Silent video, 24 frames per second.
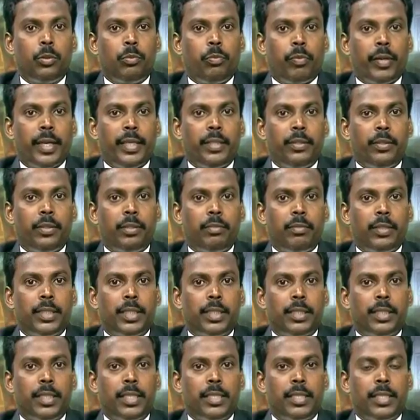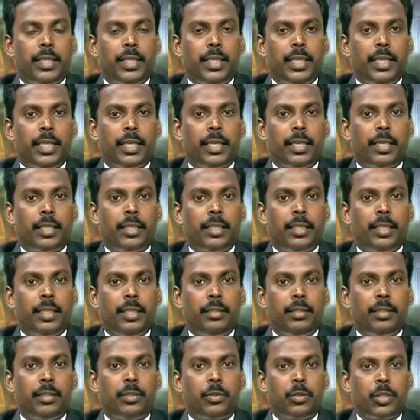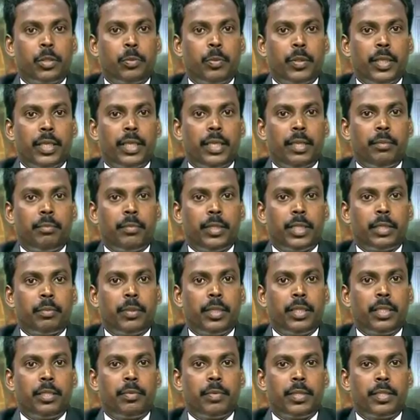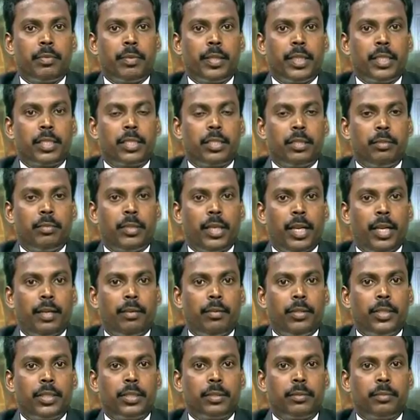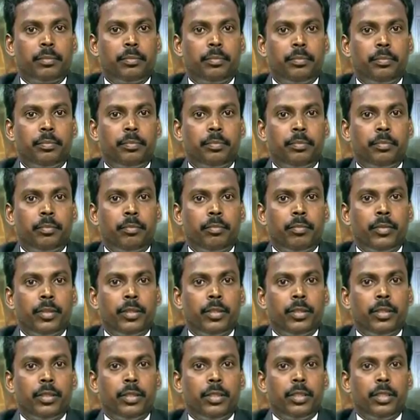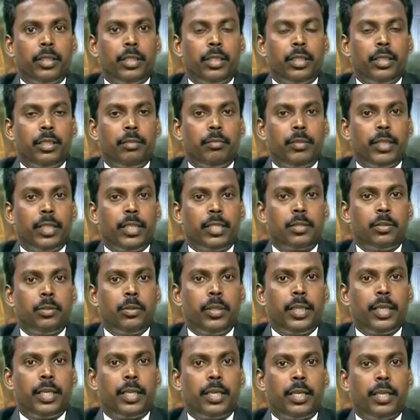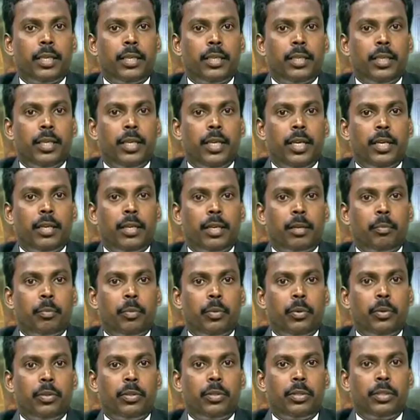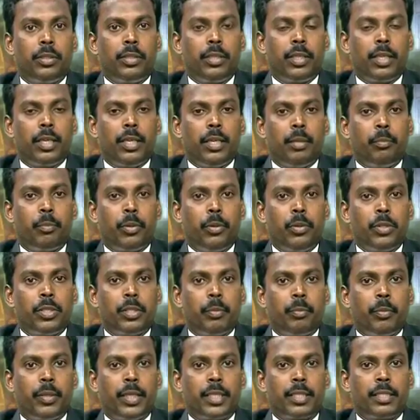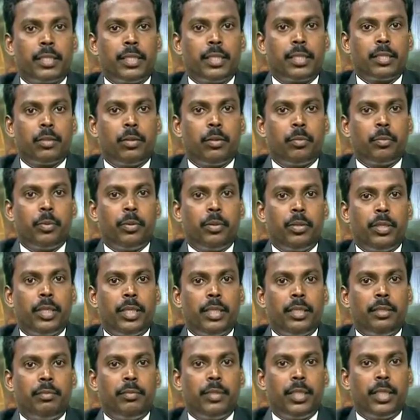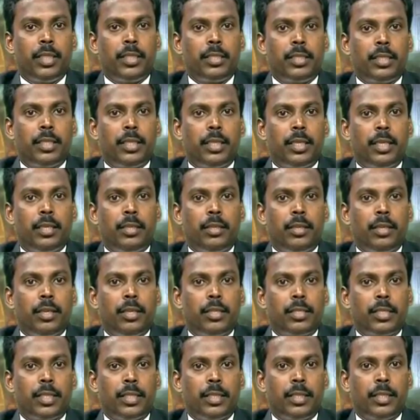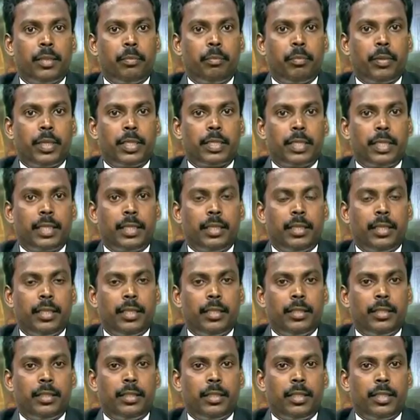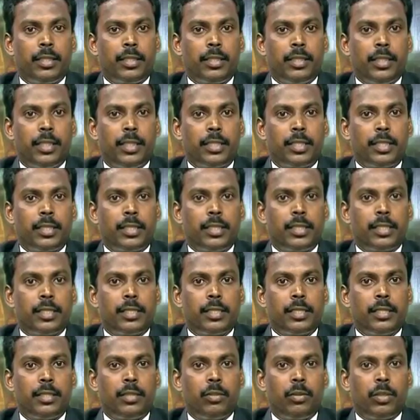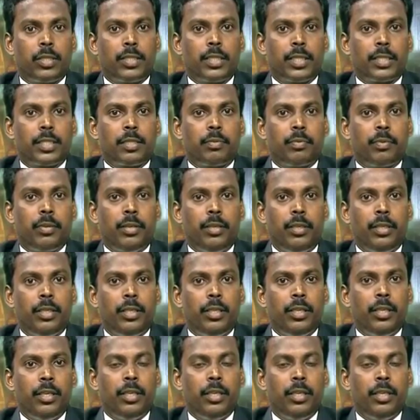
to find out whether there is any error in the source program as per the specification of the language. If there is no error, it will report or it will produce a parse output and if there is an error, it will say that parse uh, the generation is not successful.